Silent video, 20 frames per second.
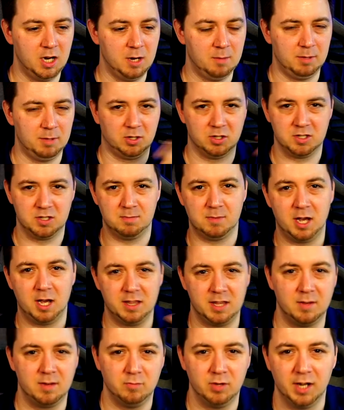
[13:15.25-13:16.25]
because it might
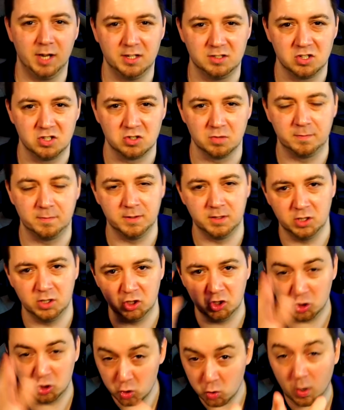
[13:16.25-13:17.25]
then relate to something that
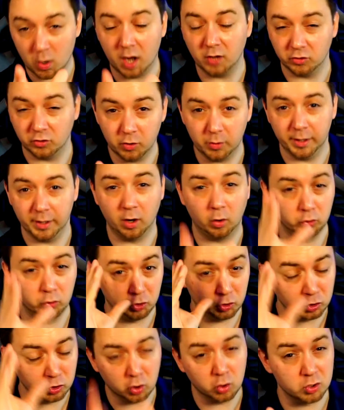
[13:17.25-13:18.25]
you are doing on
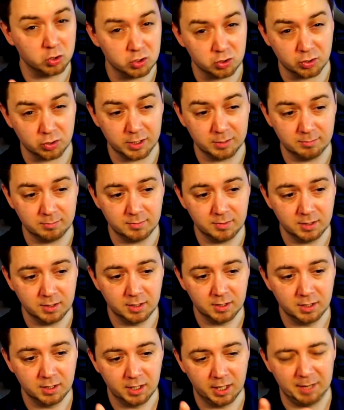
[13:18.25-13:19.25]
your stream.
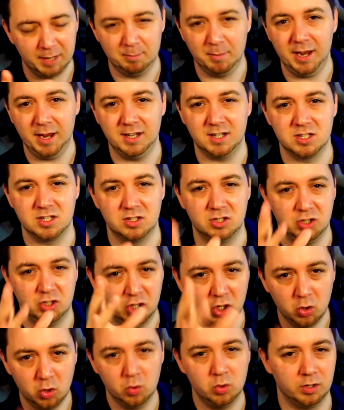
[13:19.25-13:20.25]
It makes
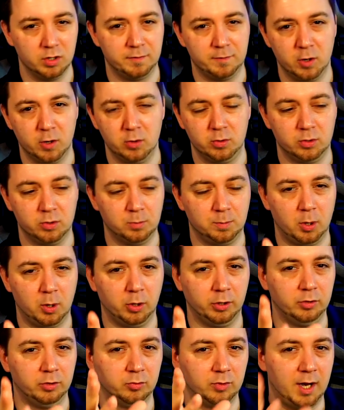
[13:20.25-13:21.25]
you the focal
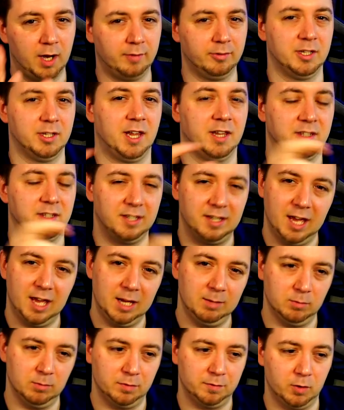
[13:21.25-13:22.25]
point rather than the
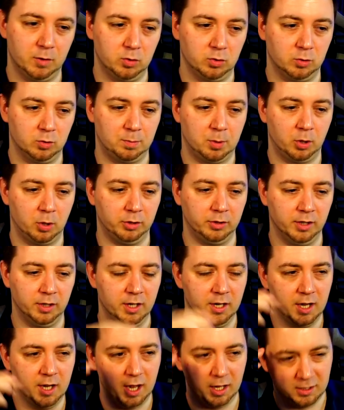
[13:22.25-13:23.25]
game the focal point.
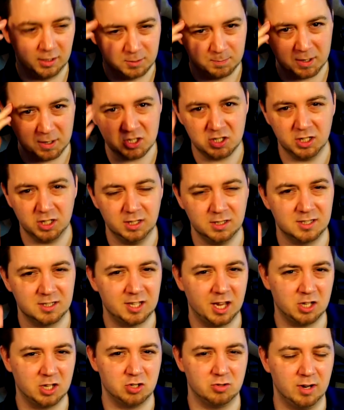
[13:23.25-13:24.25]
And especially in
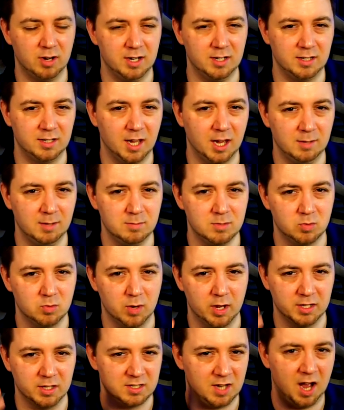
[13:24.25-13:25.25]
saturated games
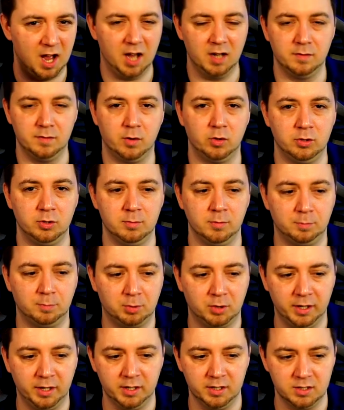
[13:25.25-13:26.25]
where there's a high volume of
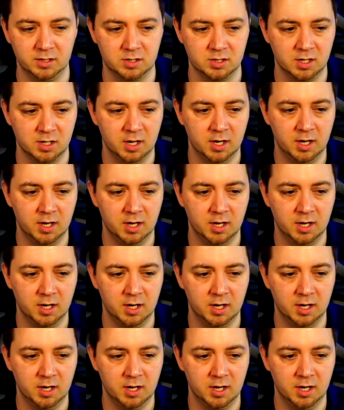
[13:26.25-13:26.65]
players,